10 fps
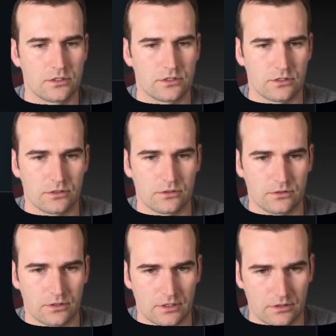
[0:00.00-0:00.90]

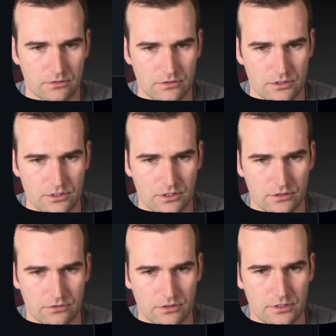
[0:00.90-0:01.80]
So we're just going
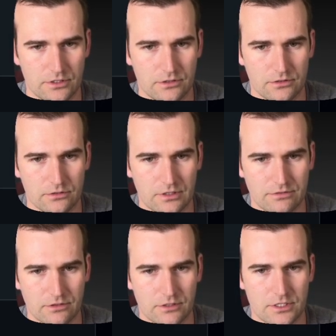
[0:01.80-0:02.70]
to throw a new
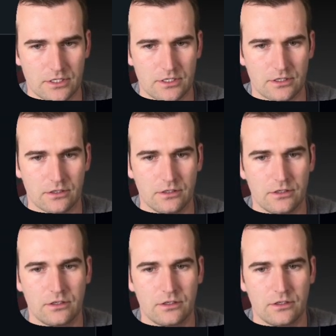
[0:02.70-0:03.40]
reference there.